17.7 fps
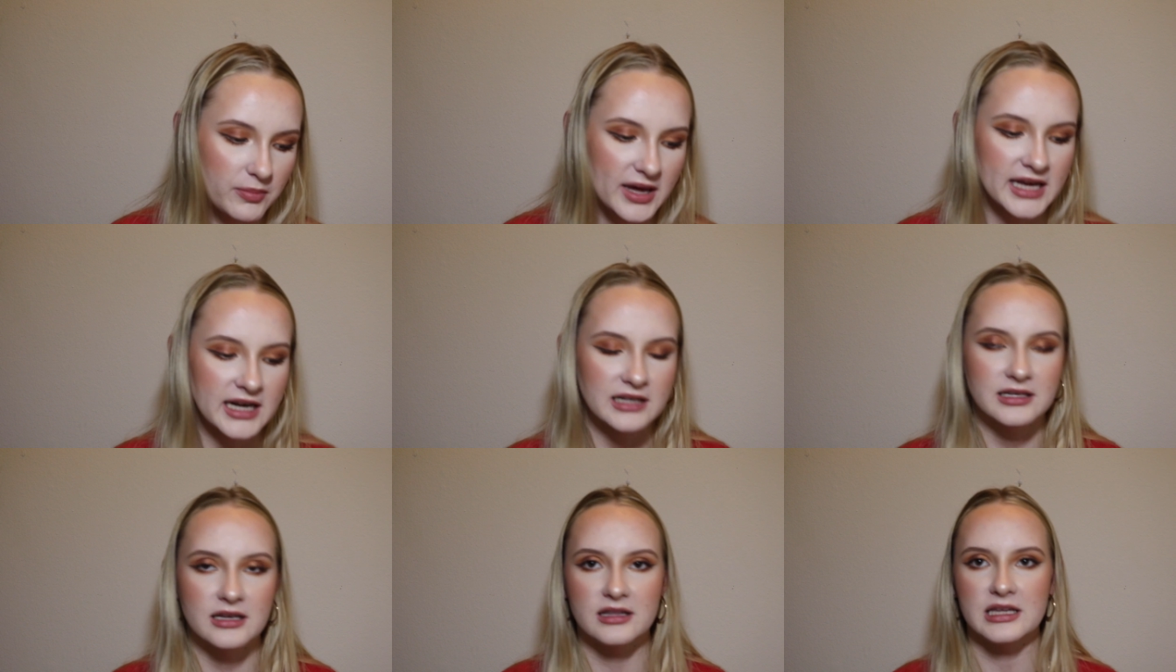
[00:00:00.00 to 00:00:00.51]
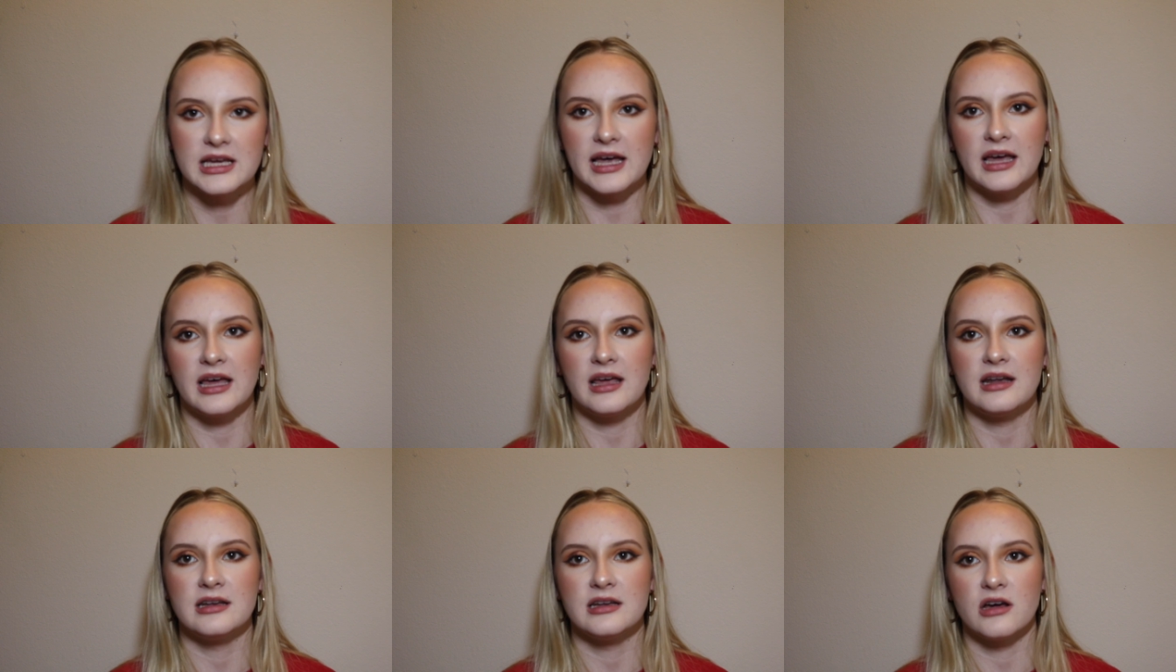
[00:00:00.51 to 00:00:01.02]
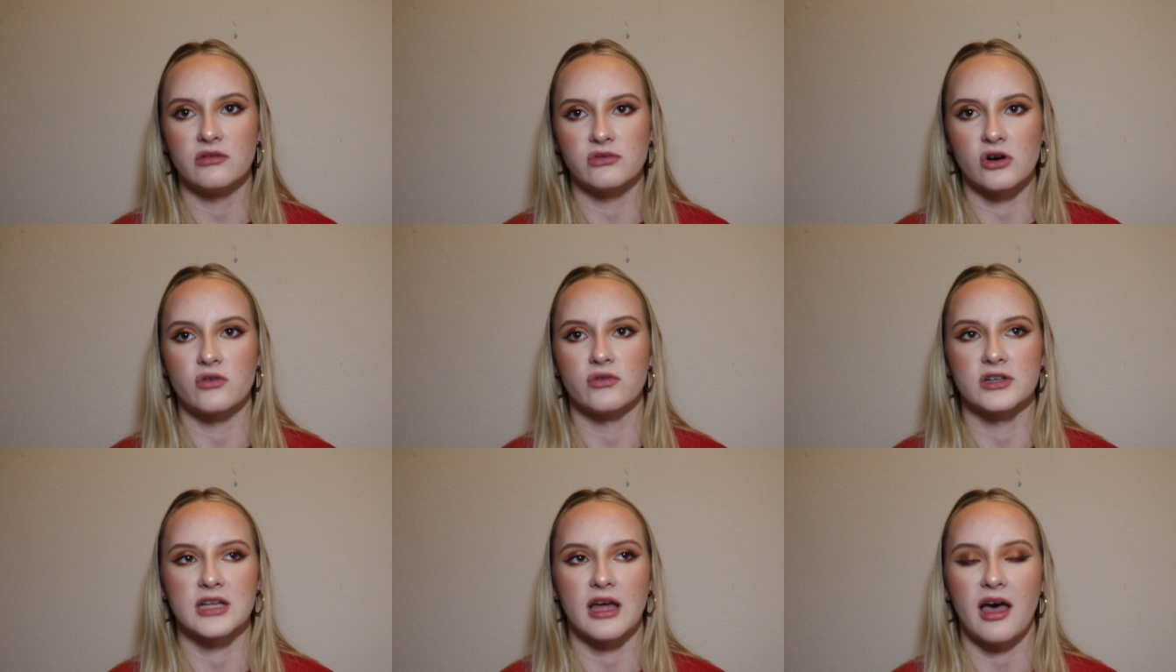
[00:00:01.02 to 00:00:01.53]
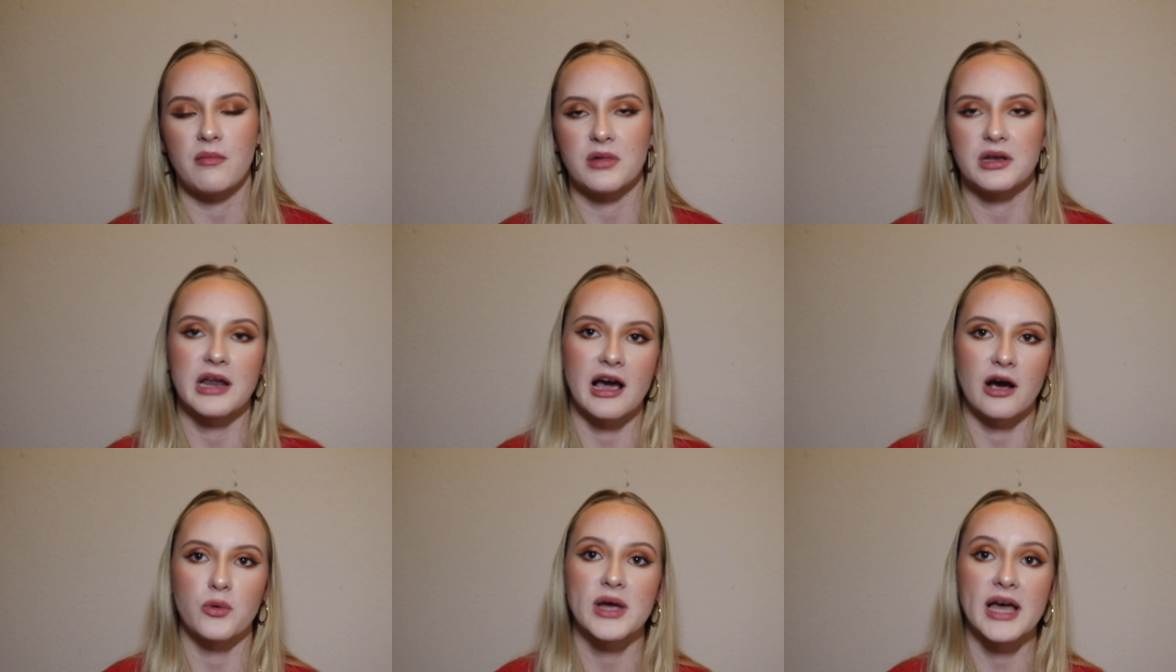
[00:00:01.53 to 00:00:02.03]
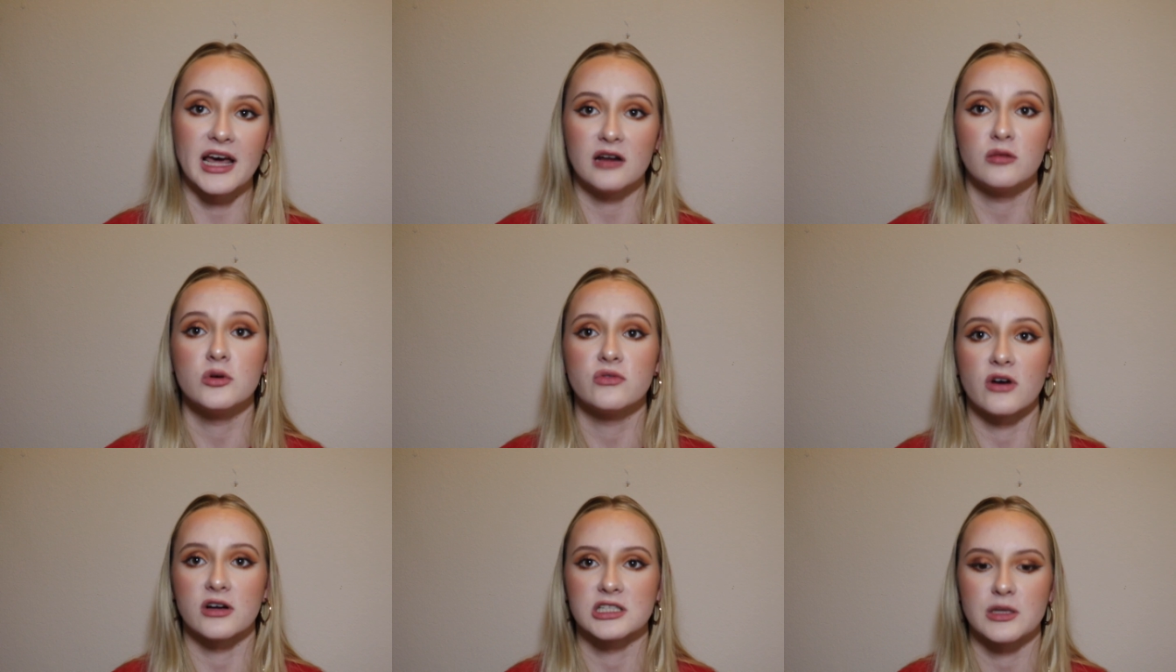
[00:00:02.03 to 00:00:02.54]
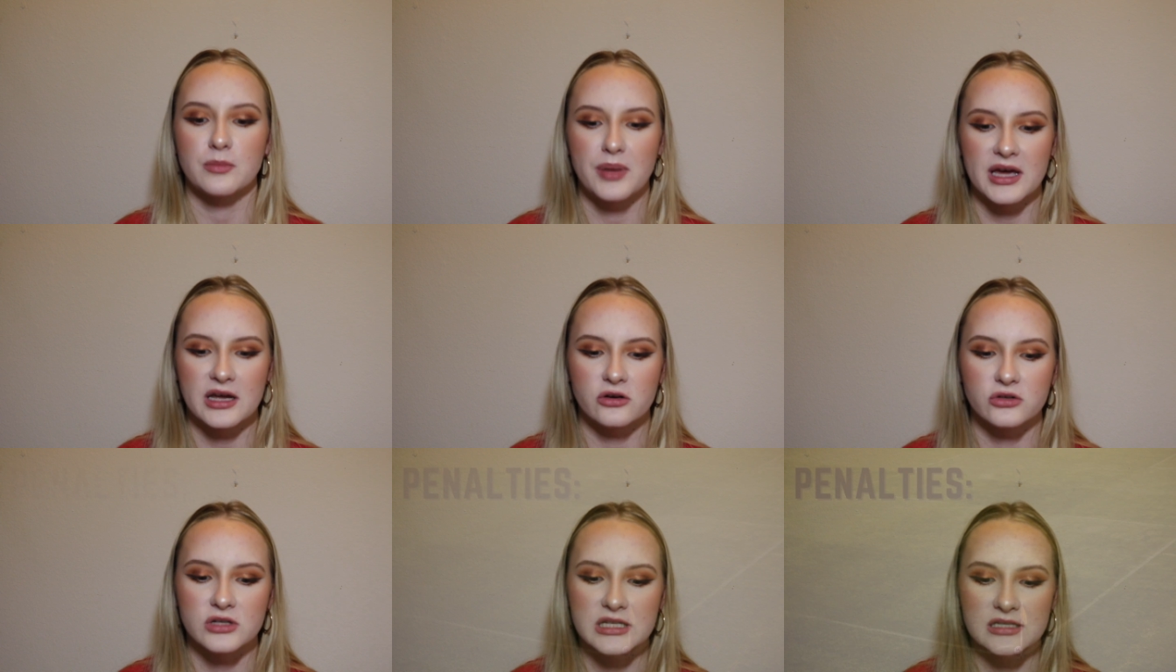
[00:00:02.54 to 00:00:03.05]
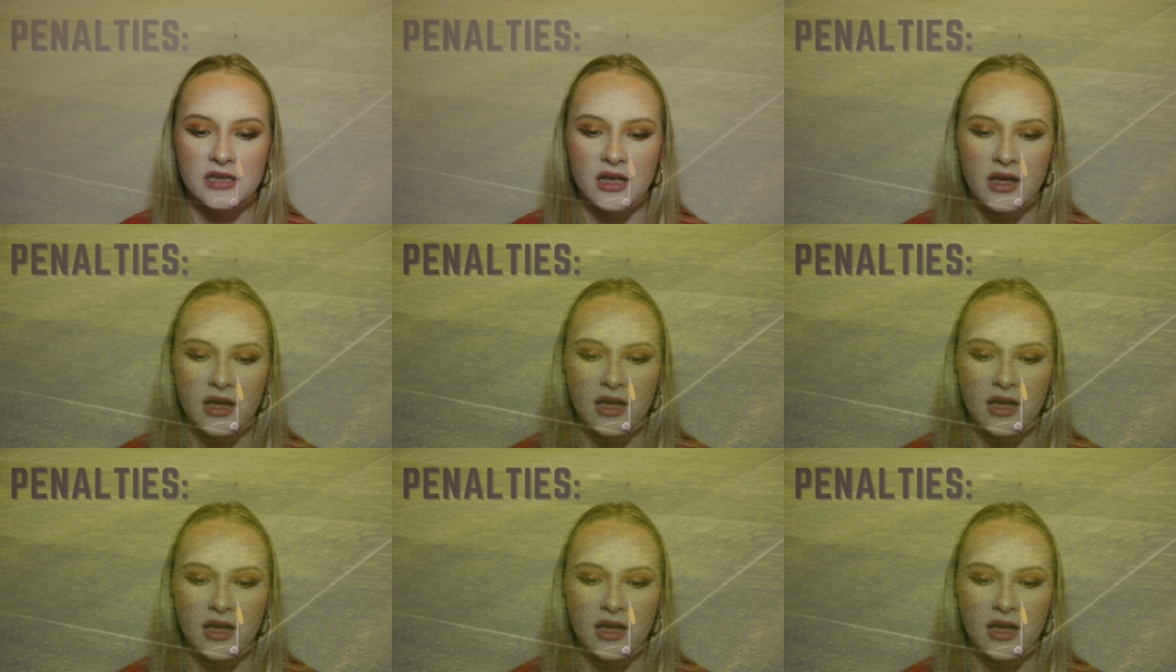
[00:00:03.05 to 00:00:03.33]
made it to the end of overtime, and now we had to move on to penalties.